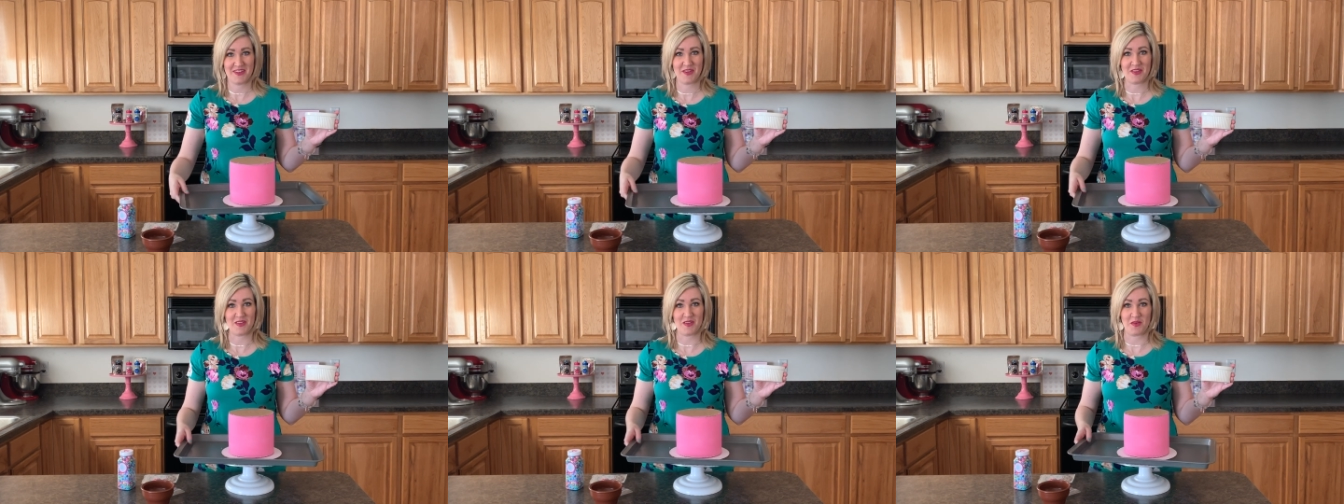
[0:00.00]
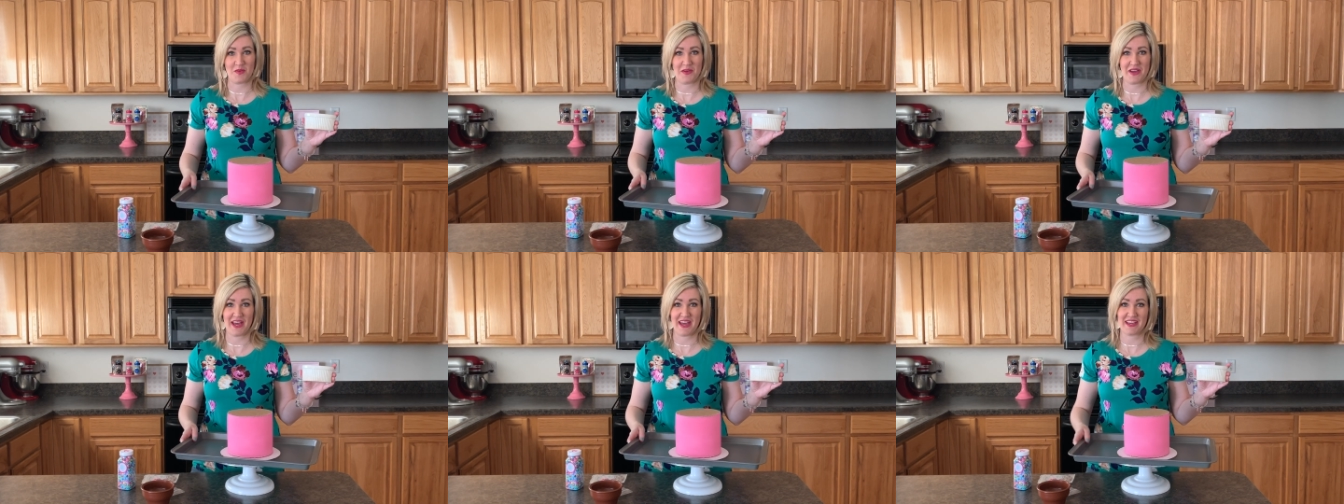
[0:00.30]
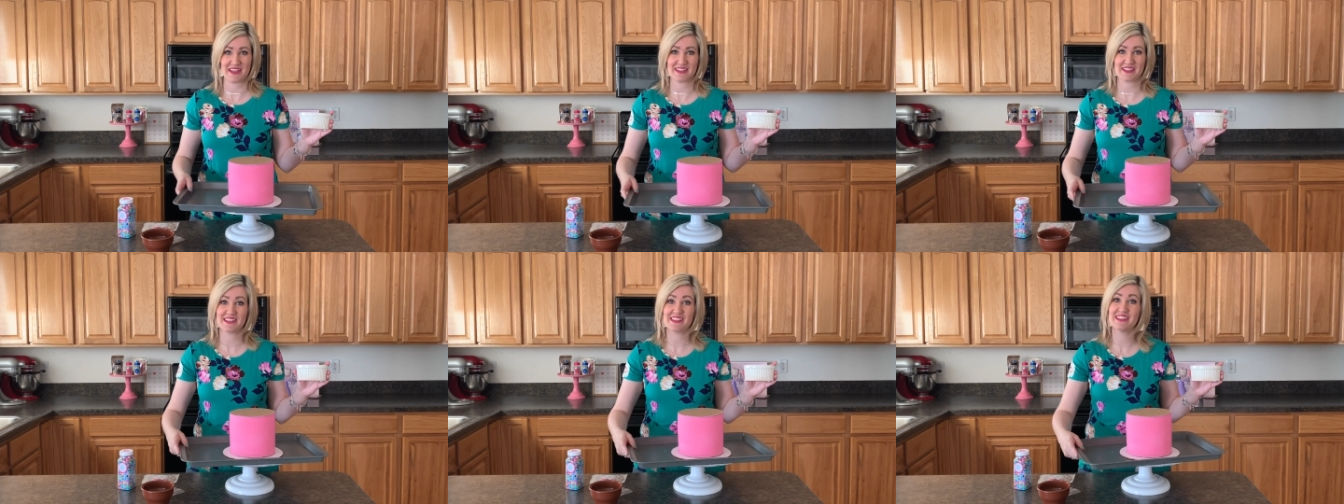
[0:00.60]
You
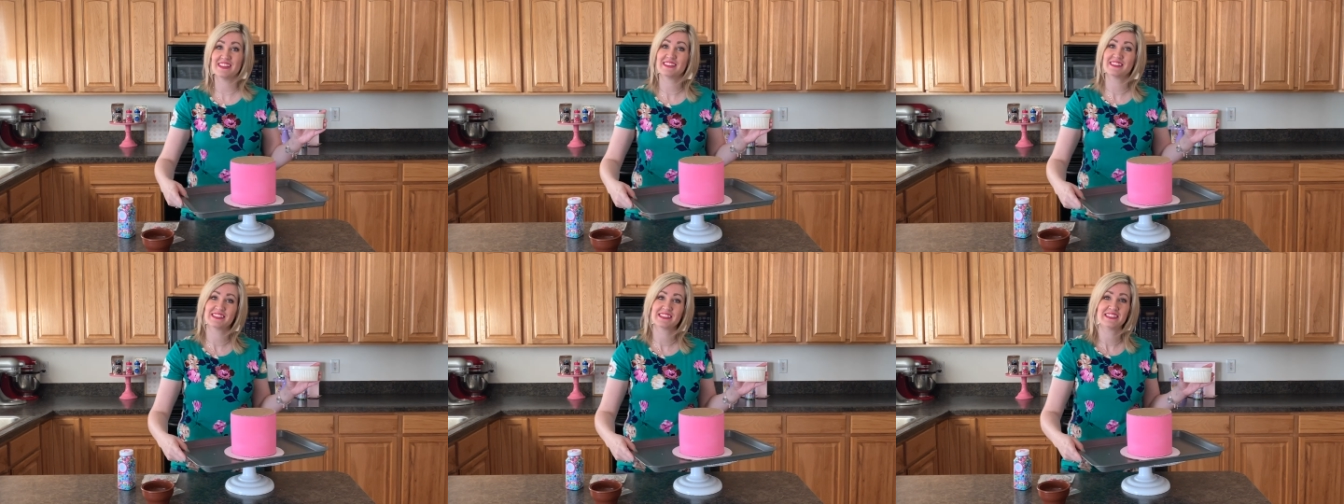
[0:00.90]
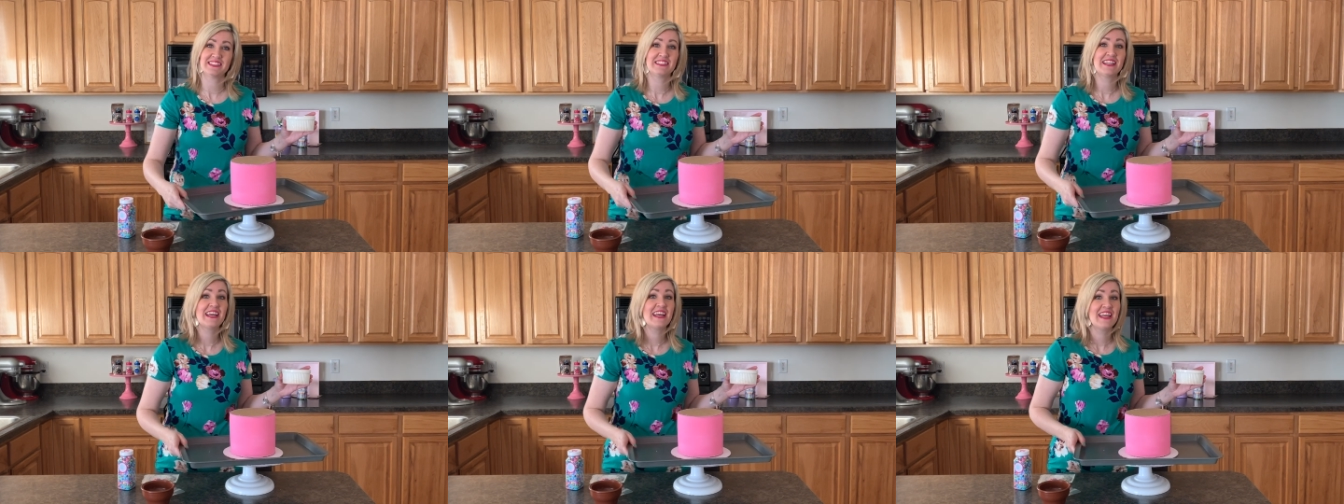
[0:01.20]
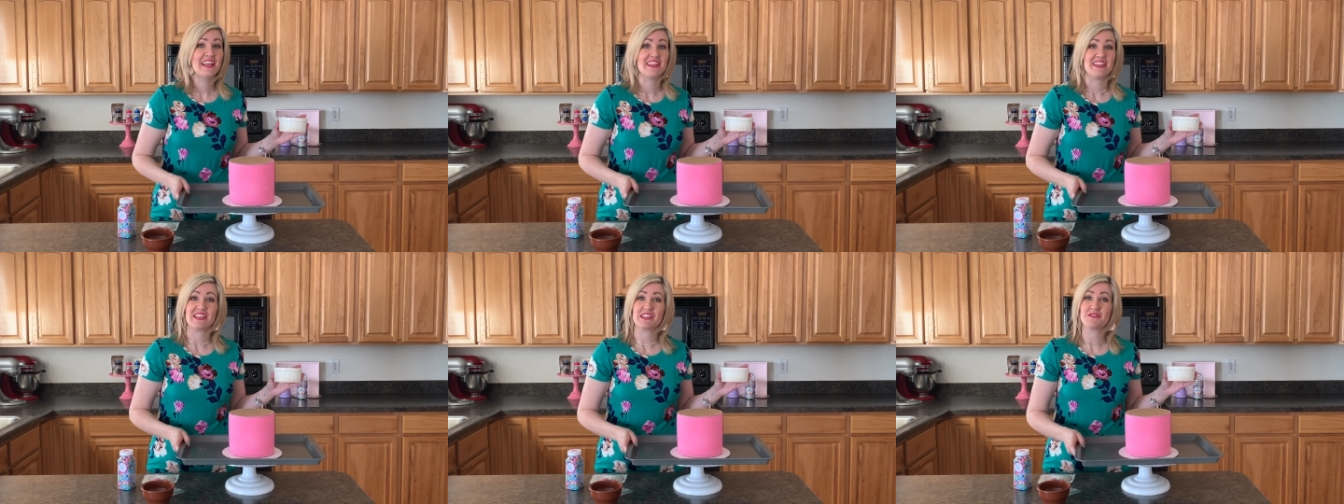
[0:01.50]
guys,
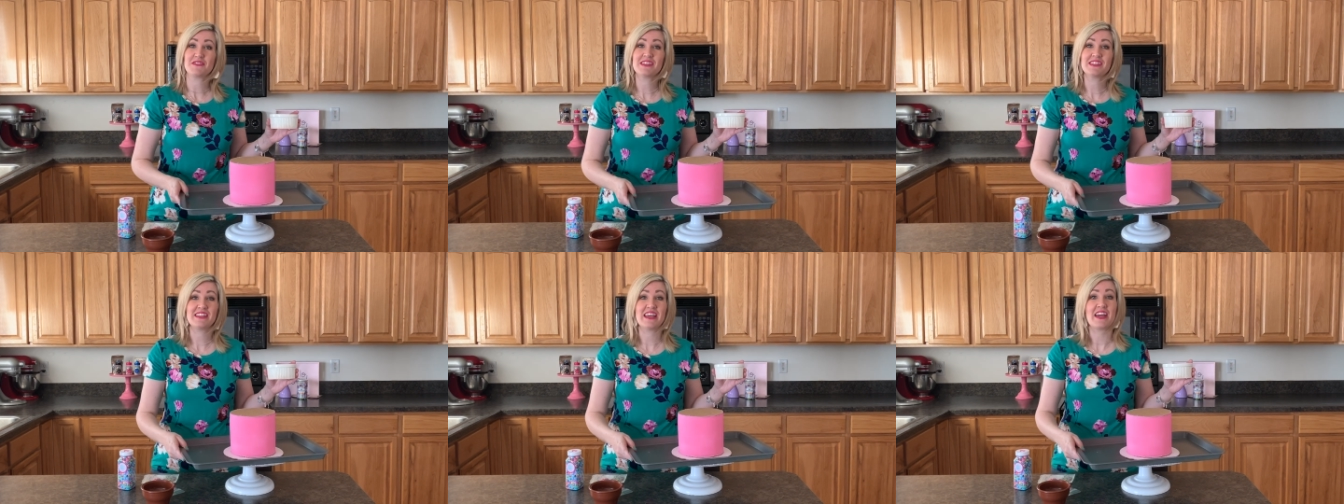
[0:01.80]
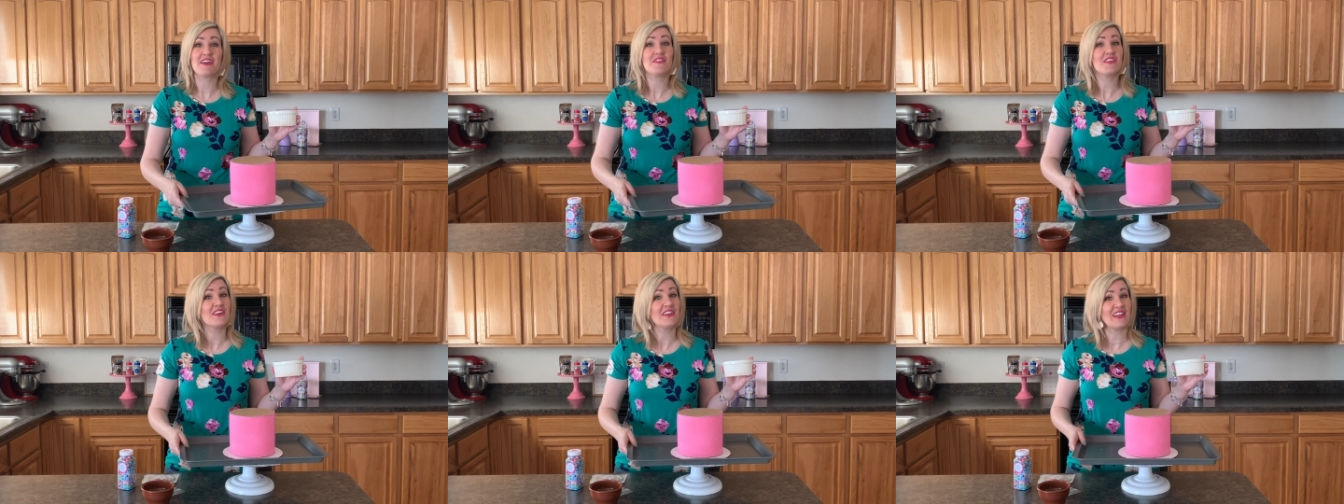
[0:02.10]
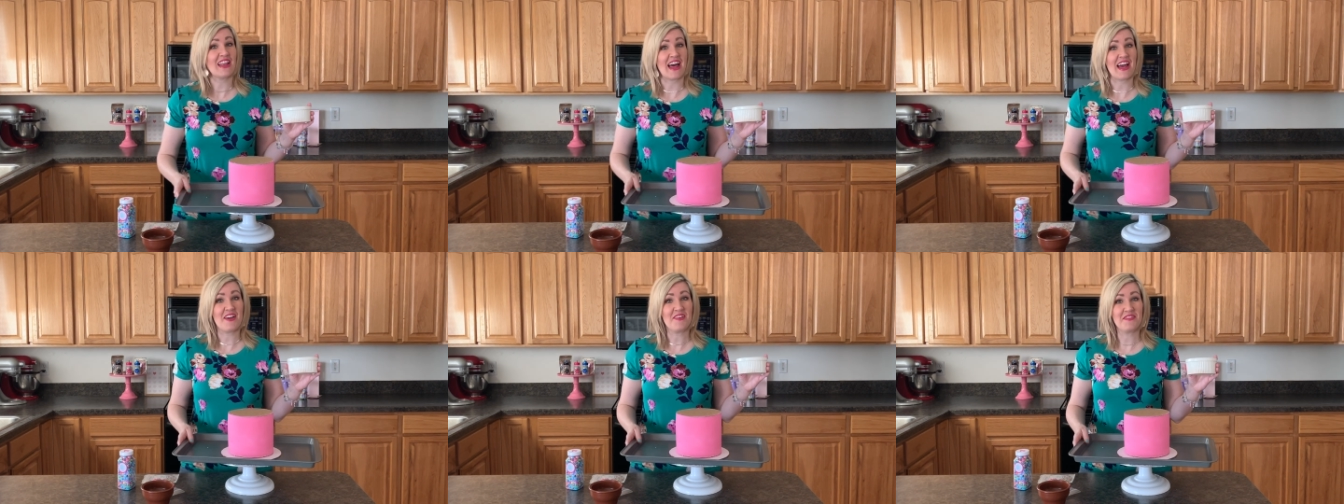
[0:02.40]
this will save your
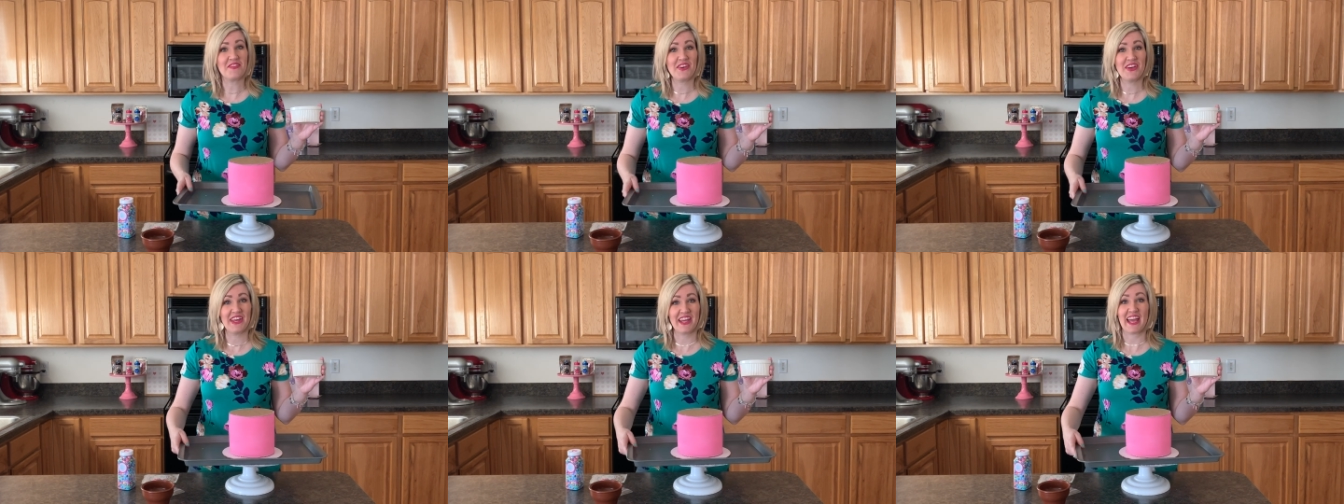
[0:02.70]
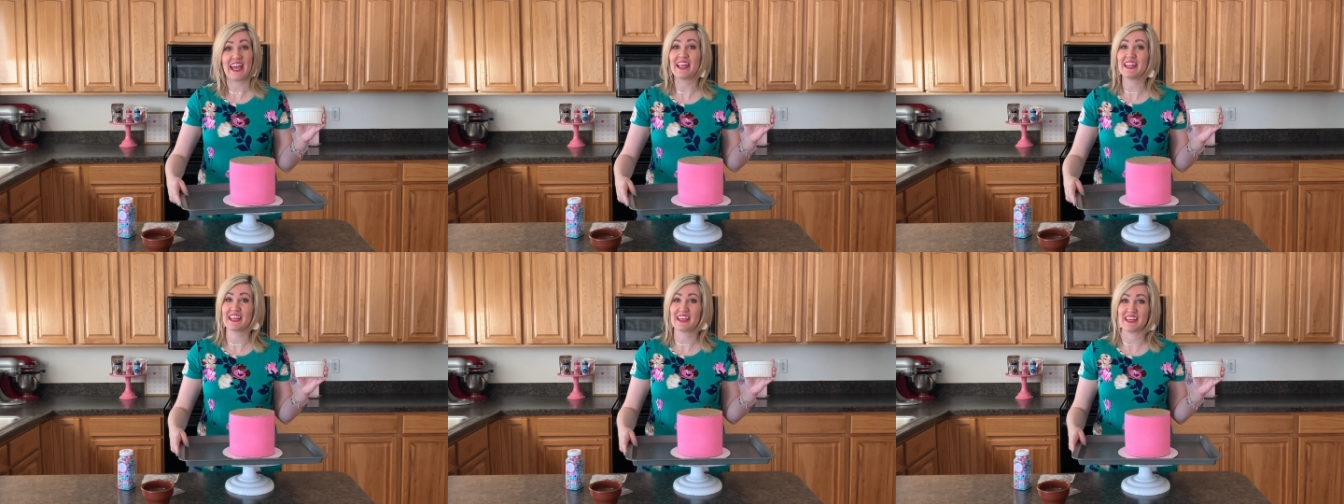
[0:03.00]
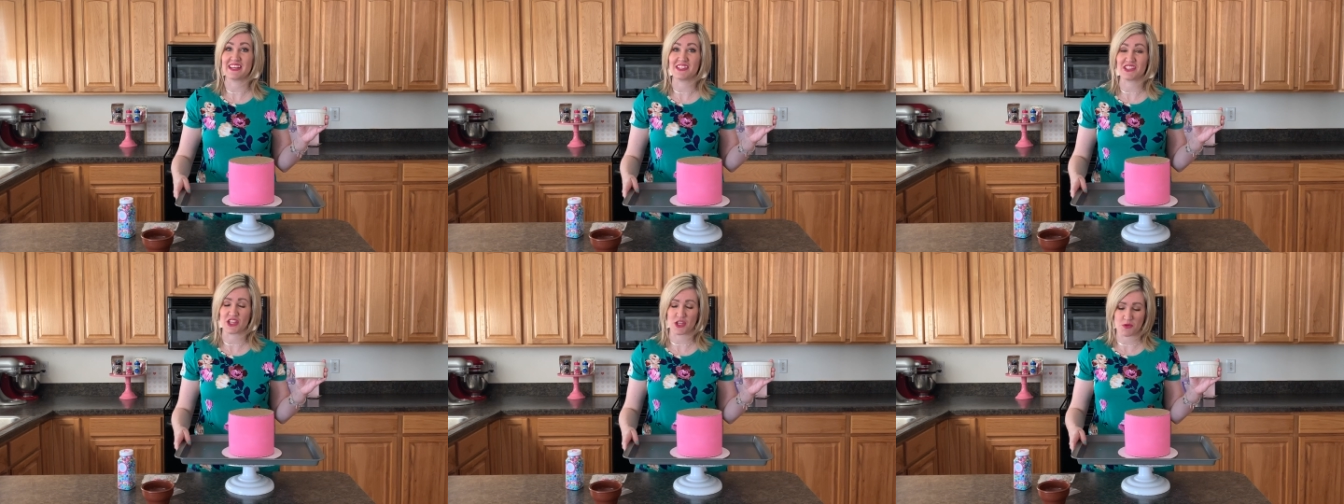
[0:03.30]
life in the
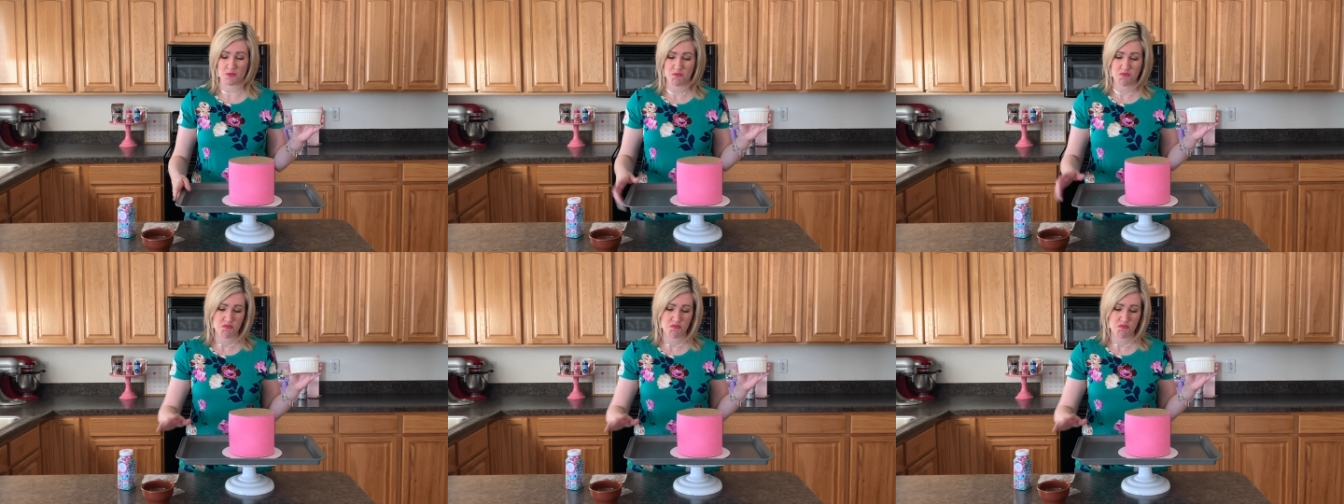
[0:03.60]
kitchen.